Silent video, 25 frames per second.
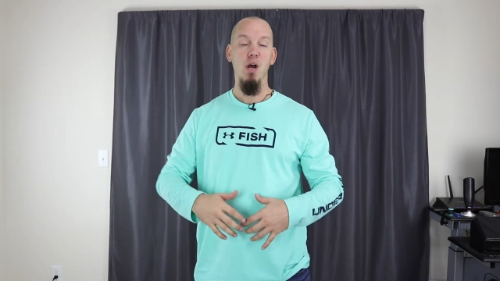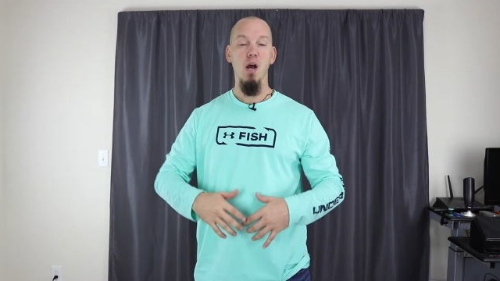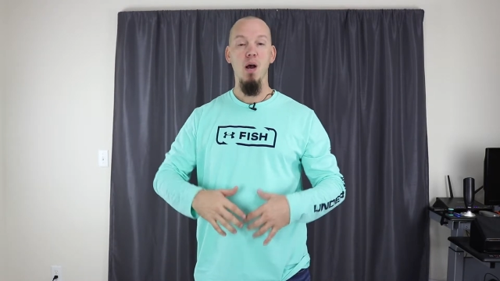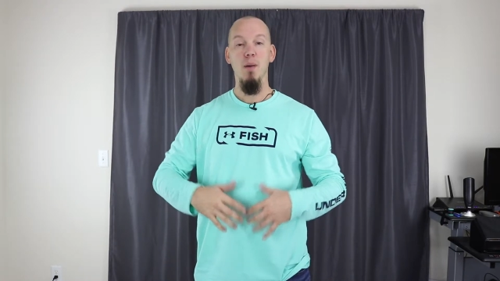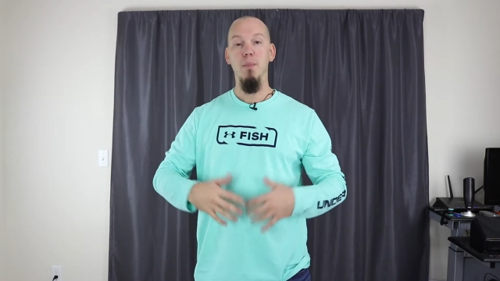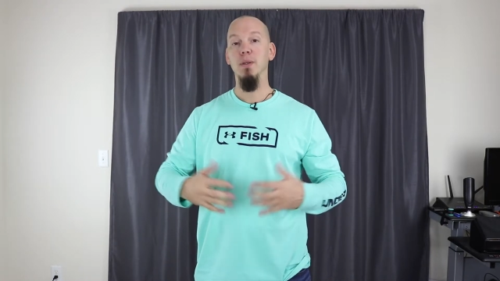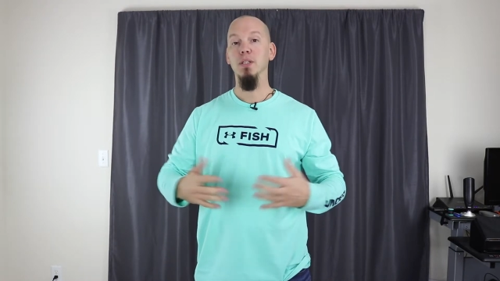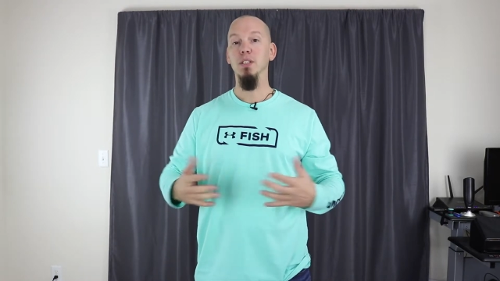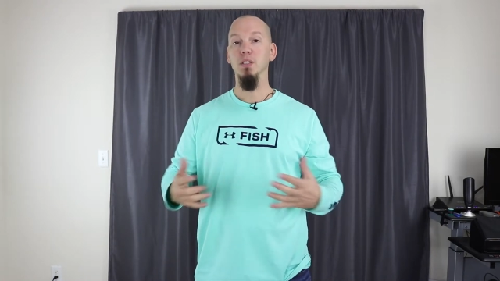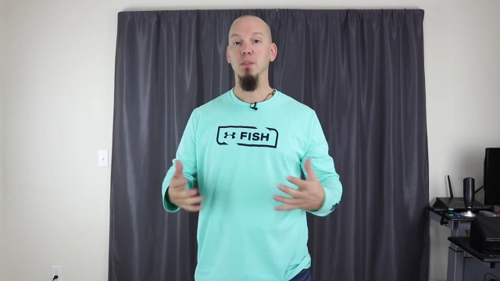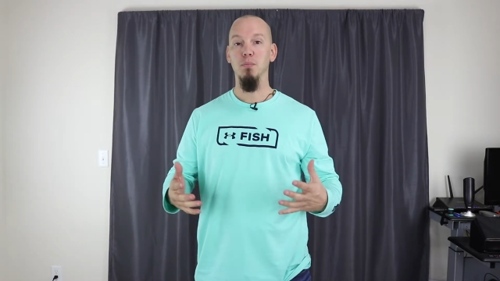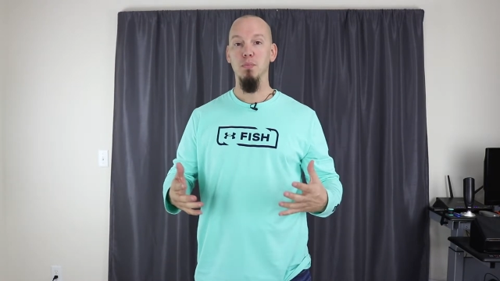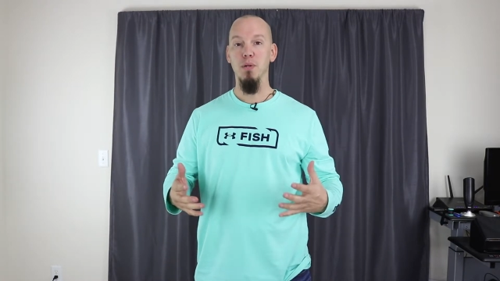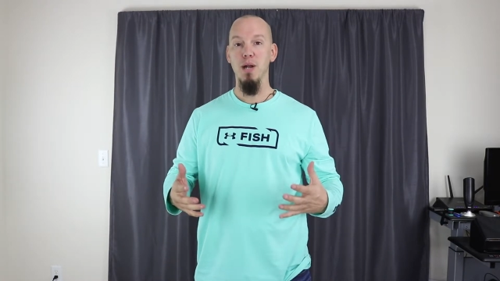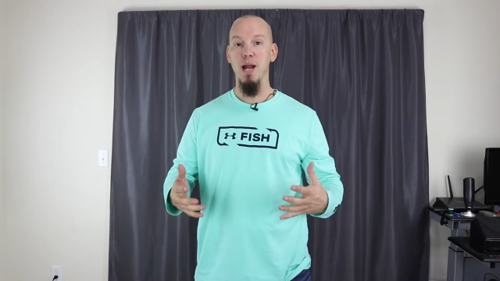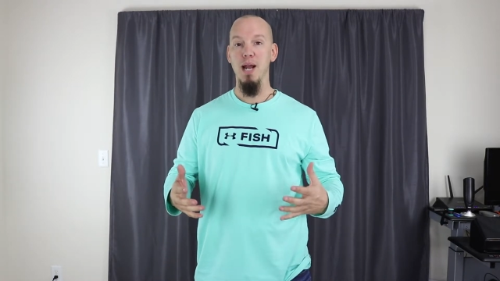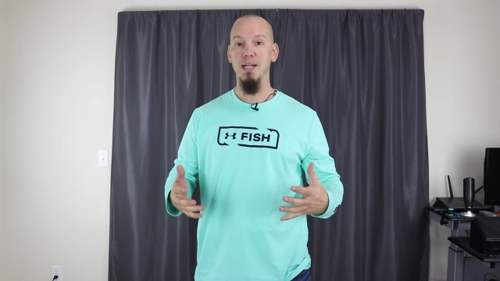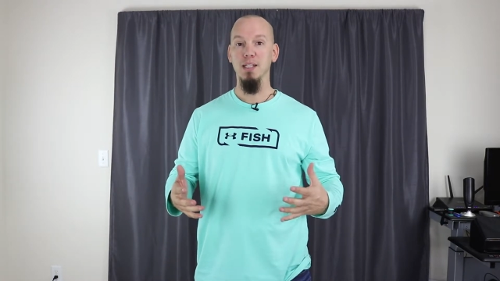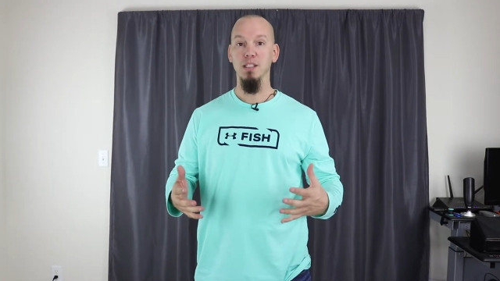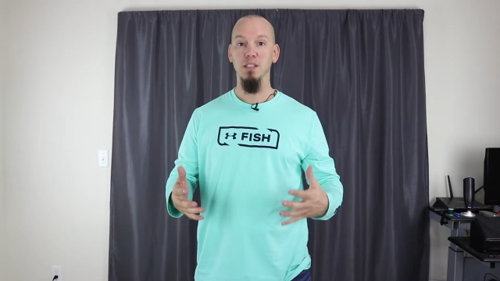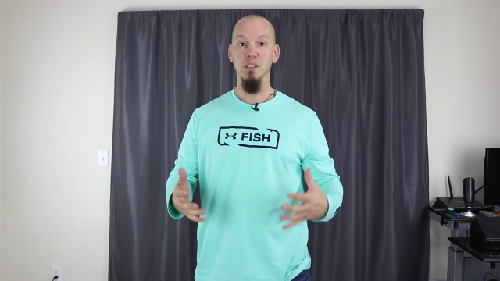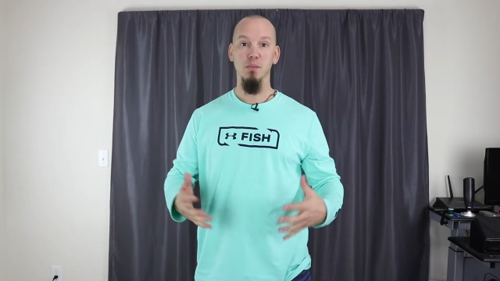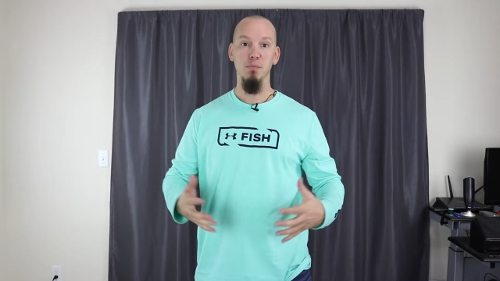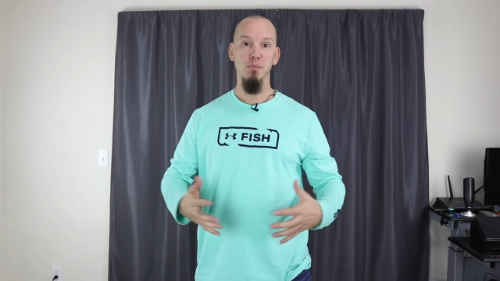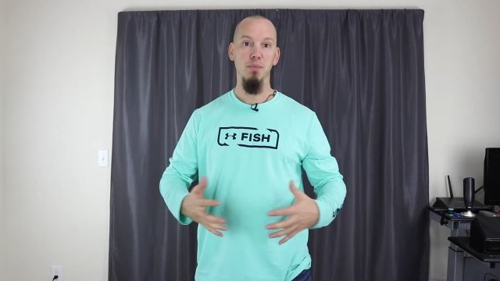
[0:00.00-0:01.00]
a bunch of
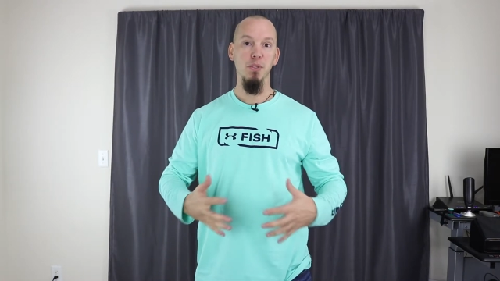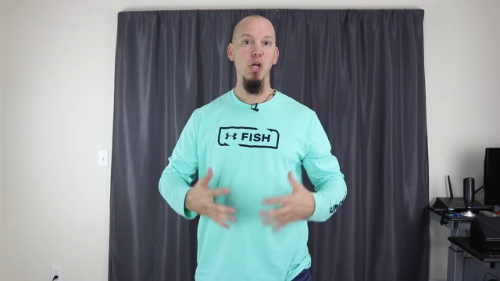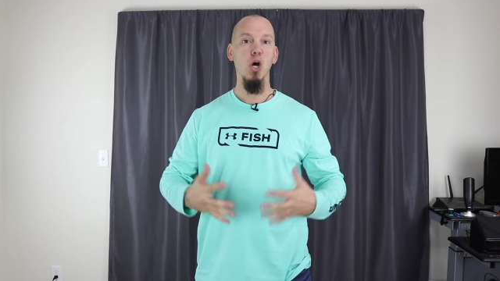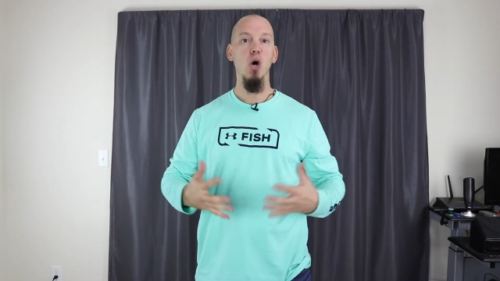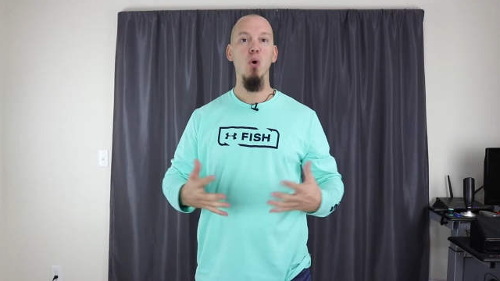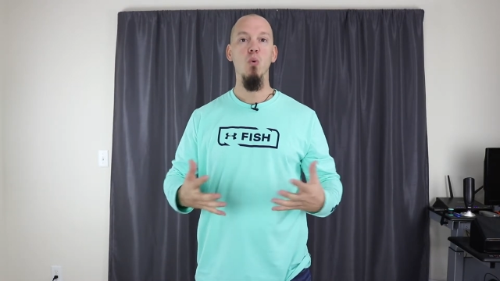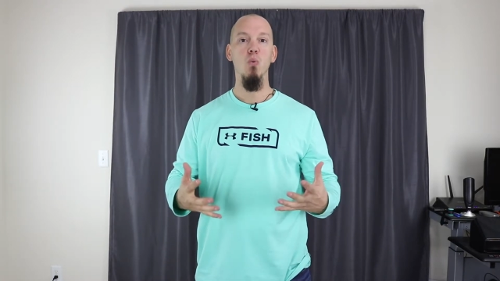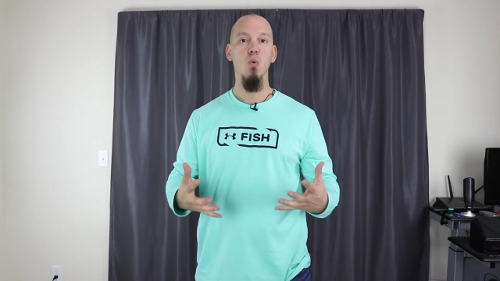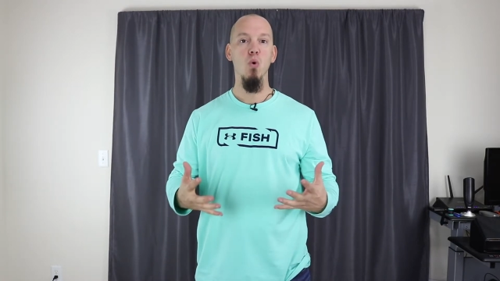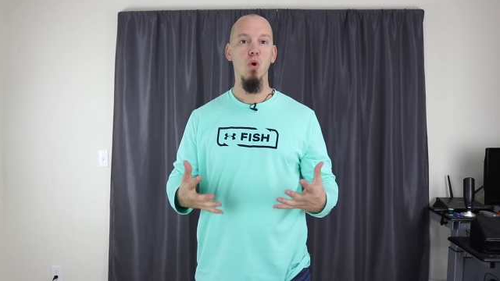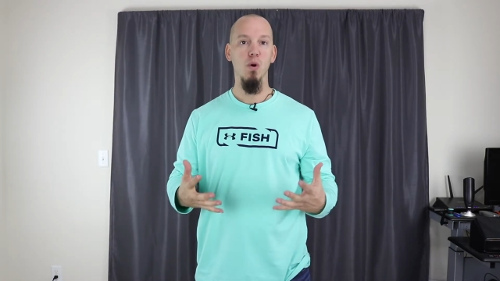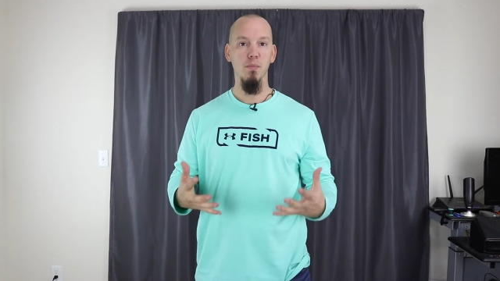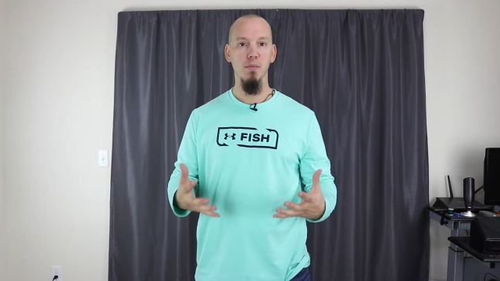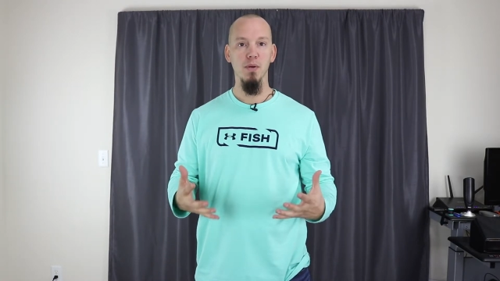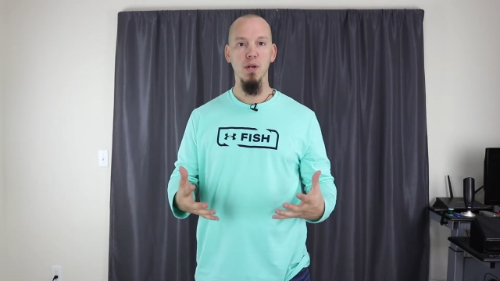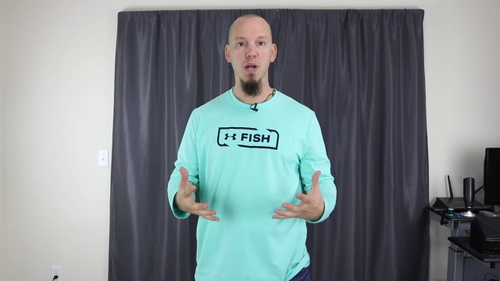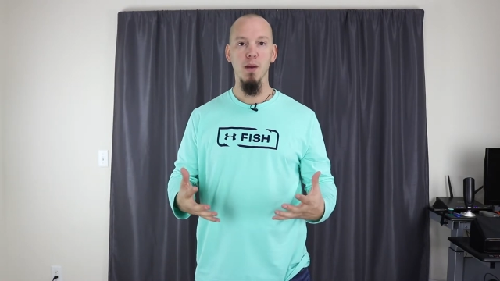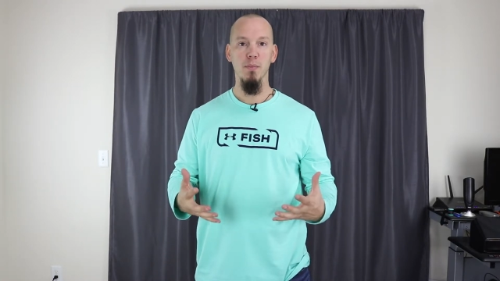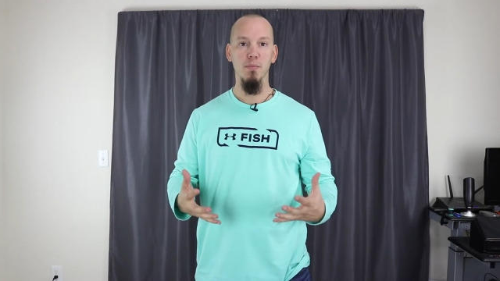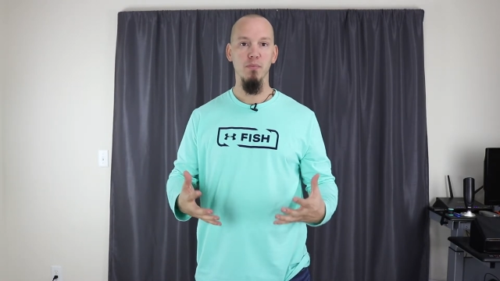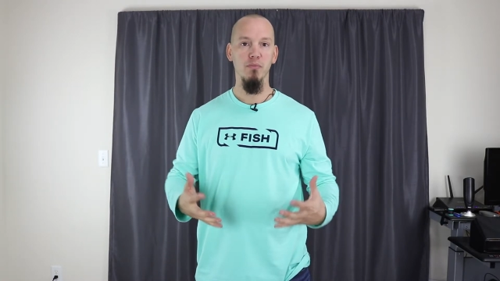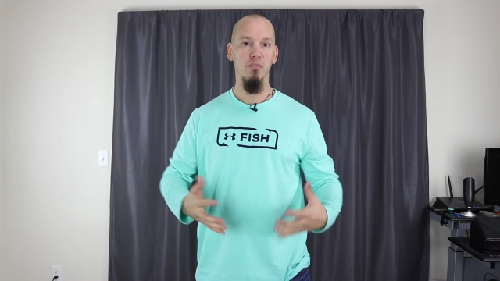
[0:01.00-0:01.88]
practice and be all warmed up